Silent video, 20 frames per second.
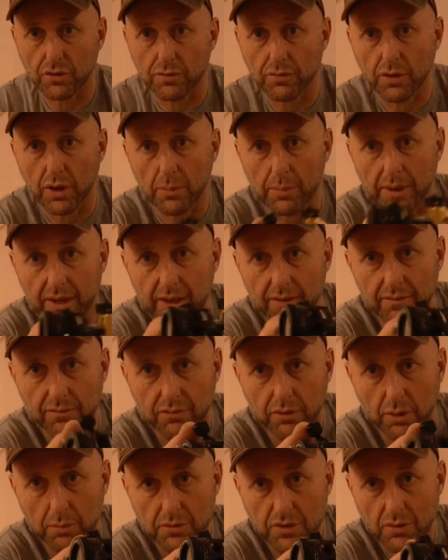floppy, it
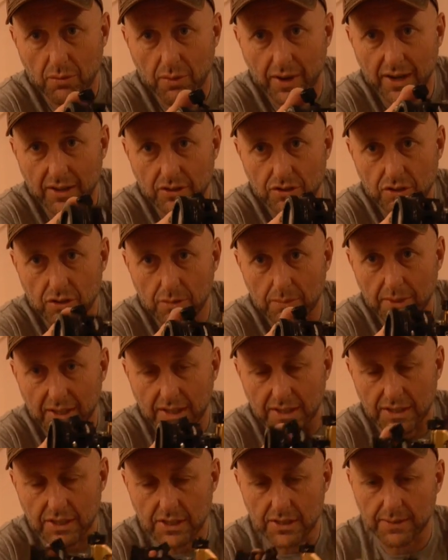flops around too
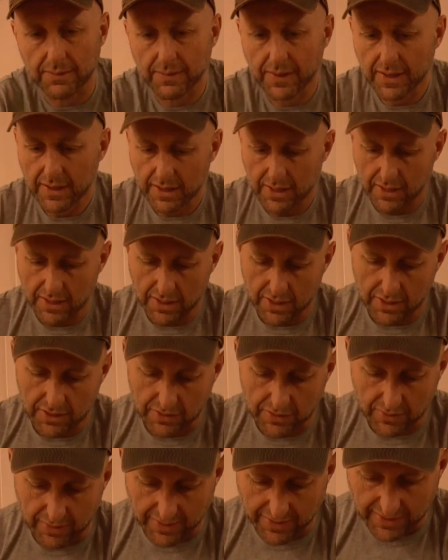much.
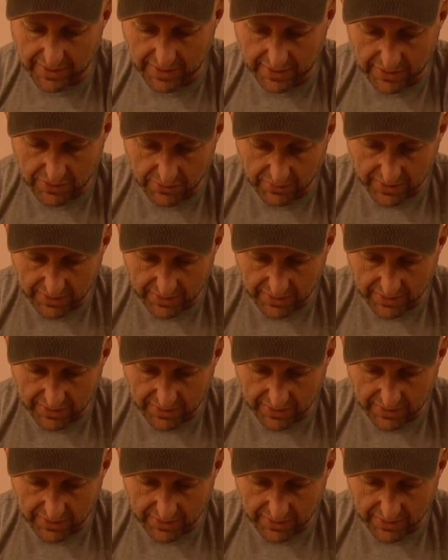So I need to